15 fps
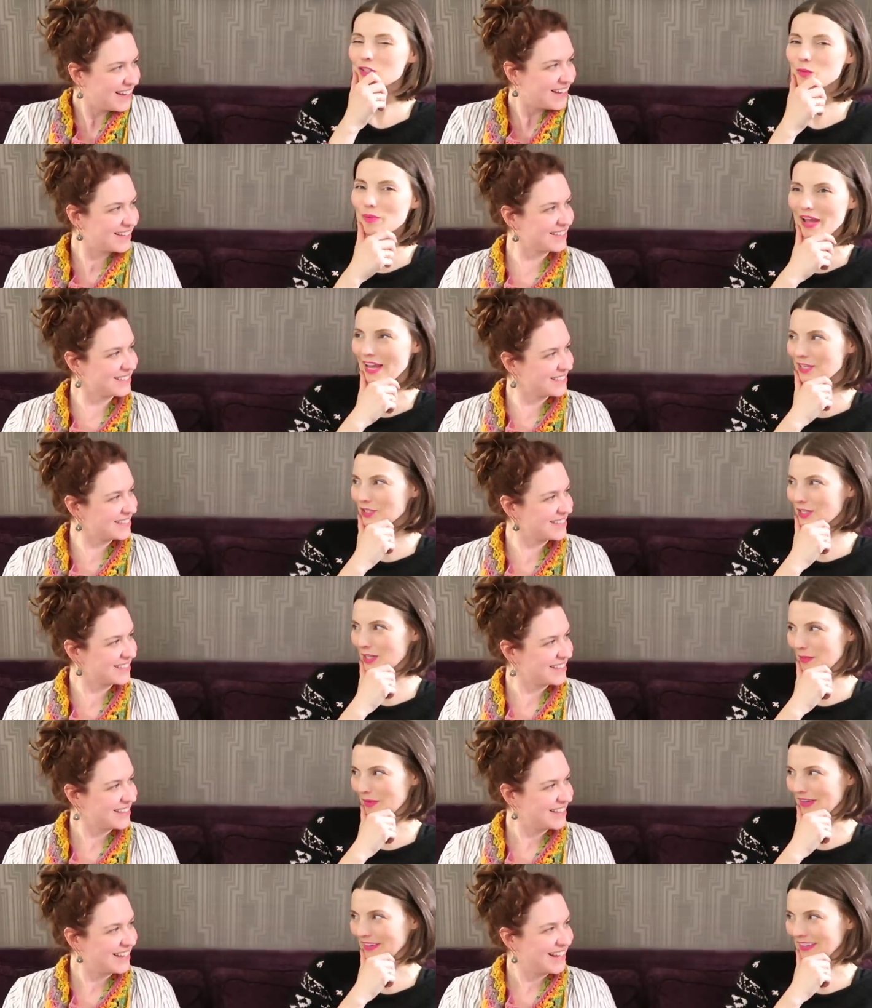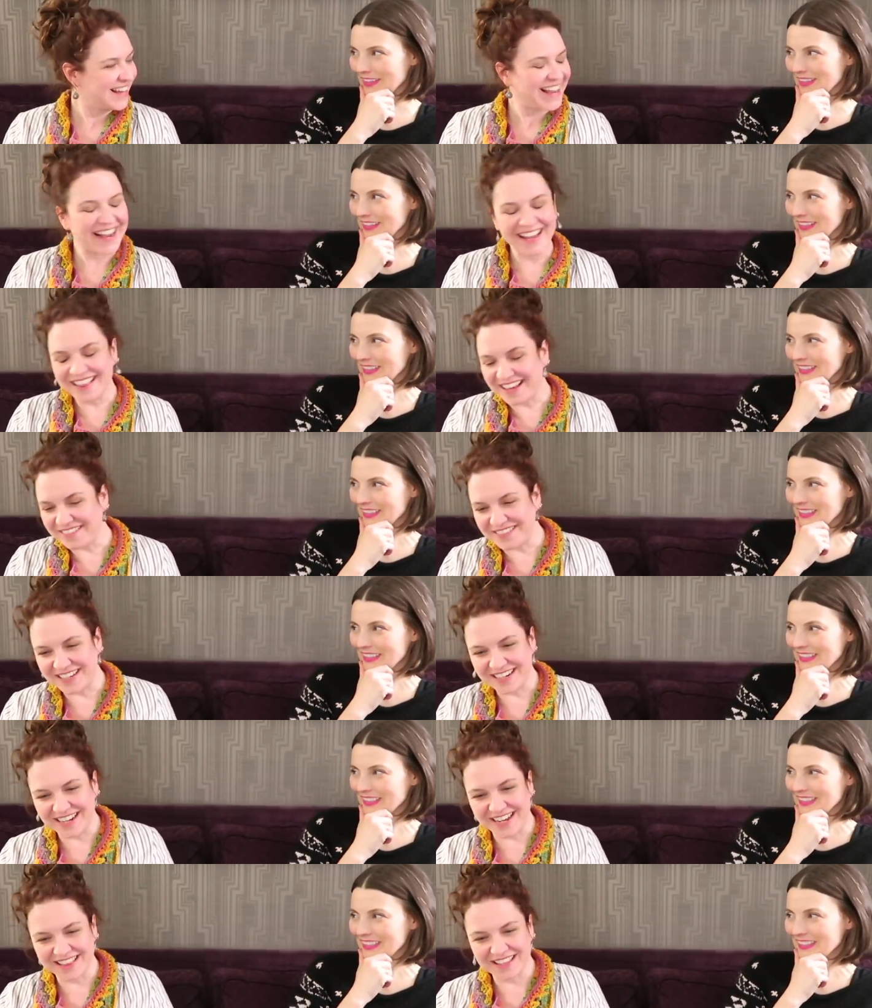Speaker 1: yeah. so passionate about it.
Speaker 2: I love
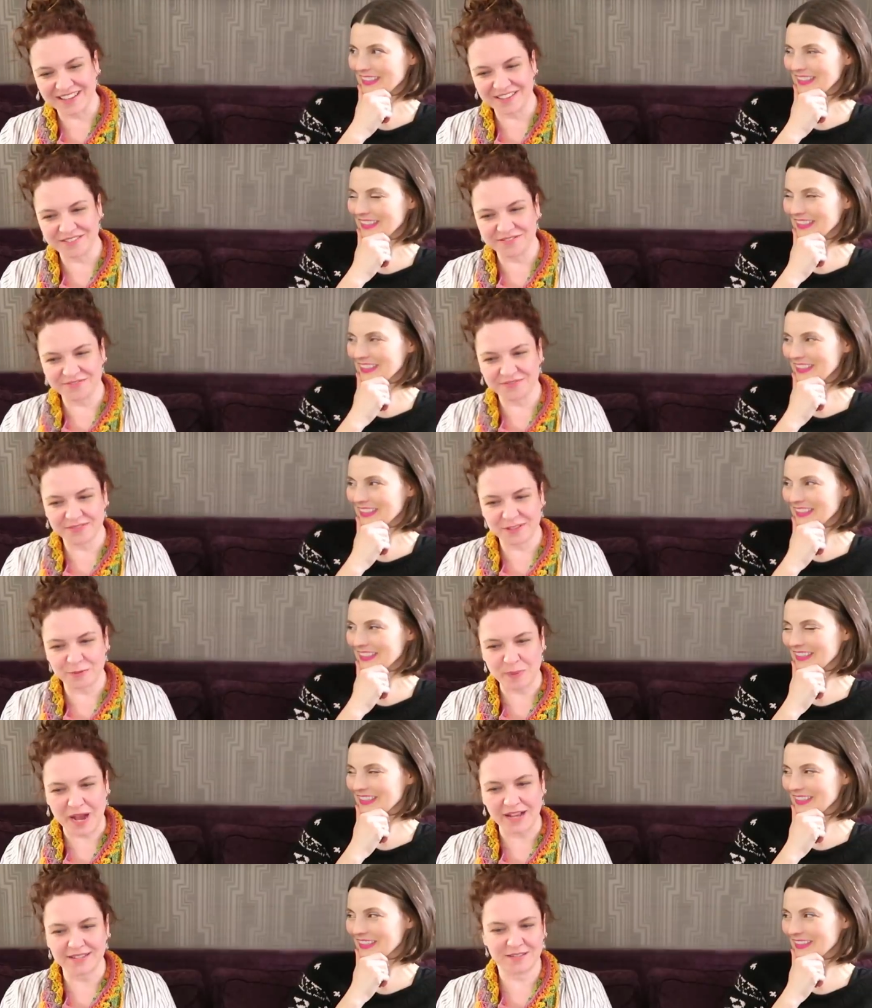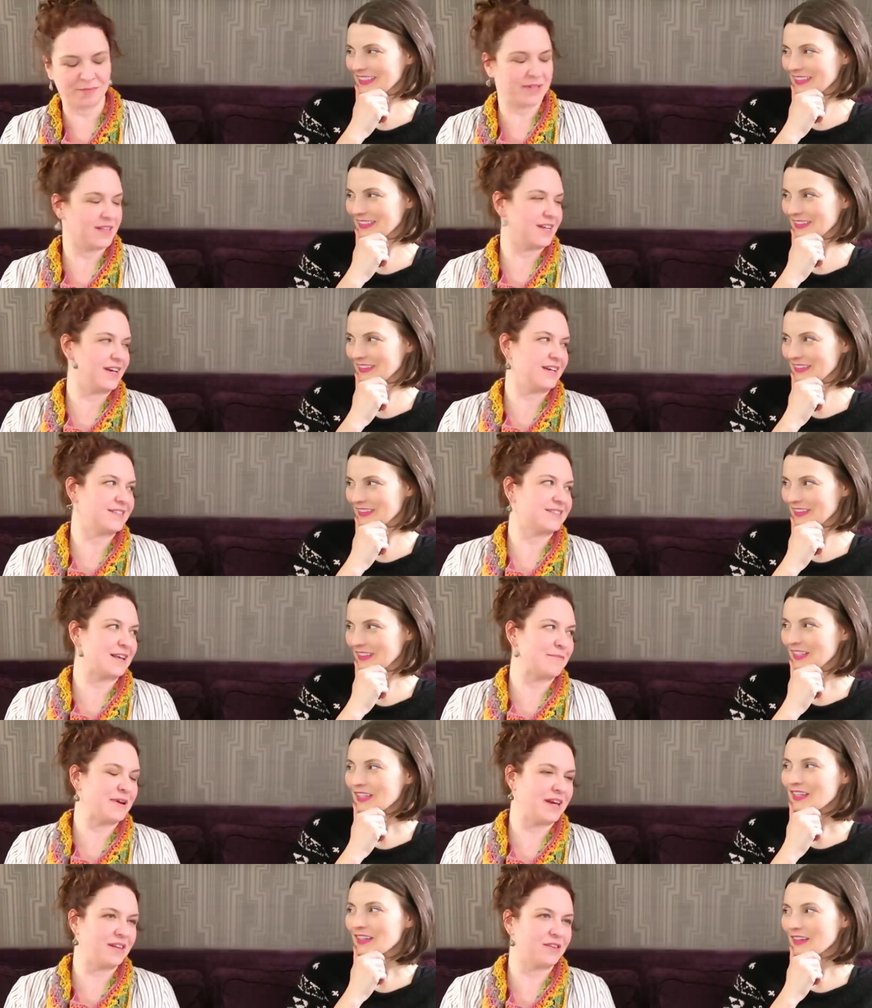it. I love the possibilities.
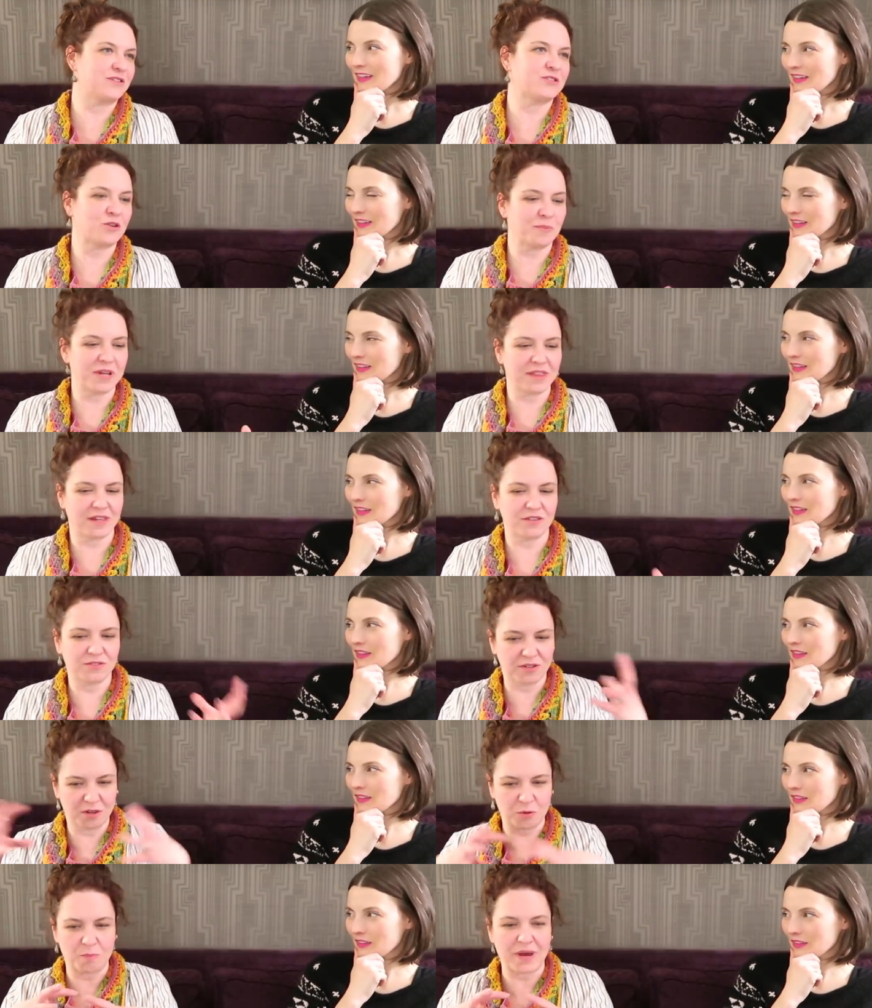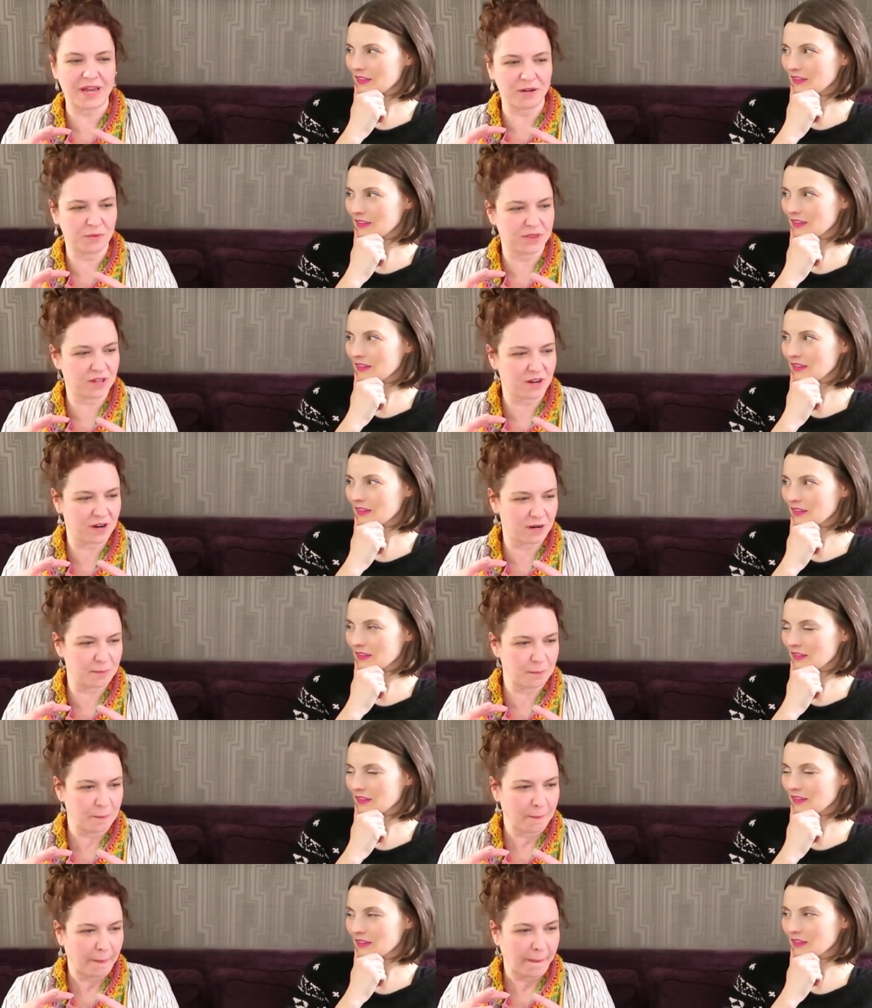I mean, there's so many things you can combine with
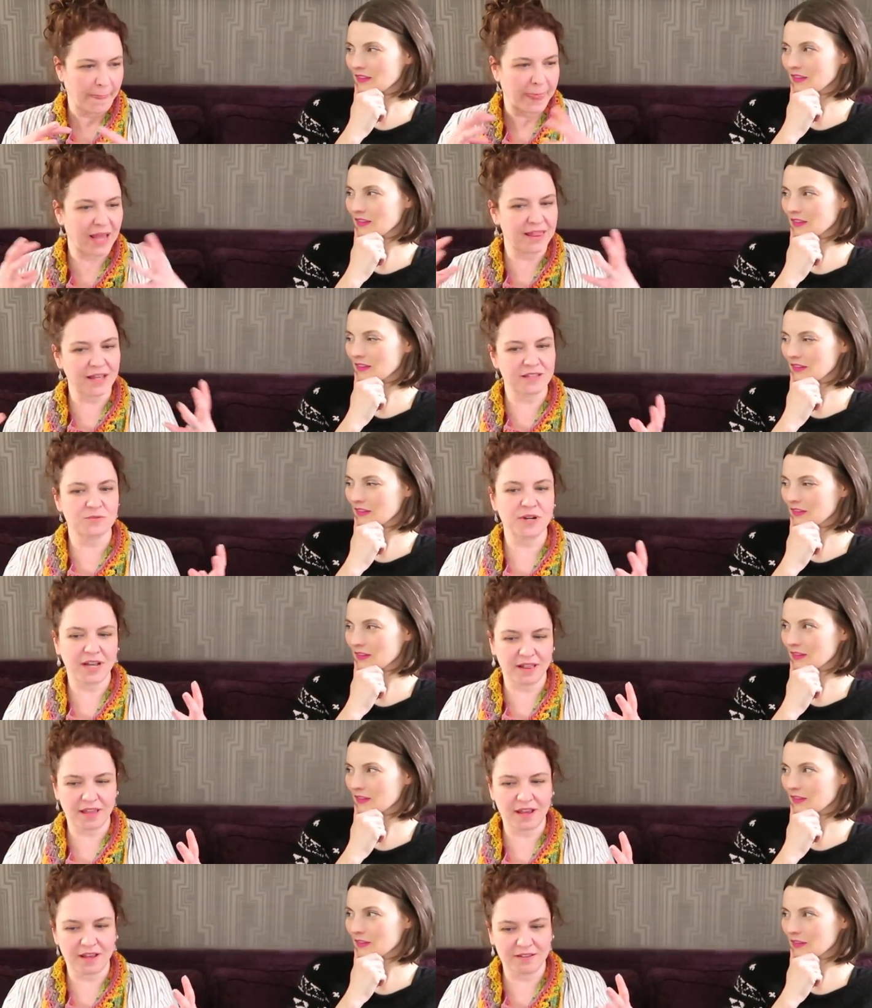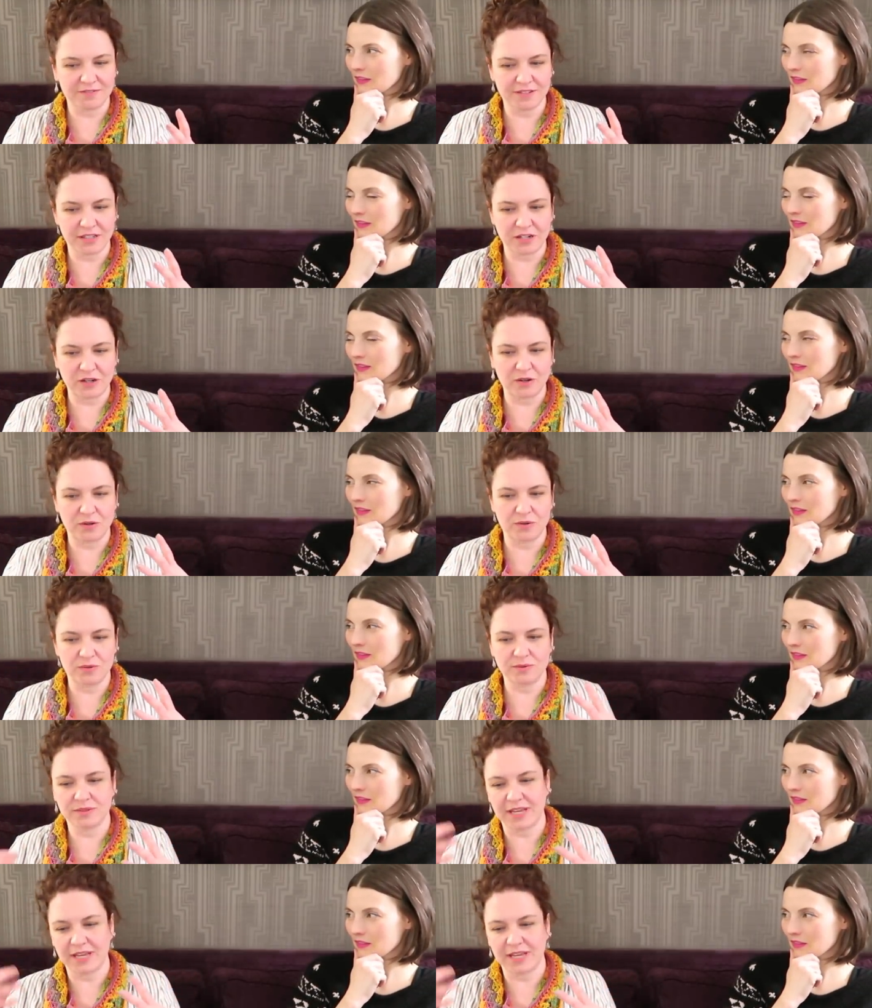yarn, mm-hmm. and that's what I love. You know,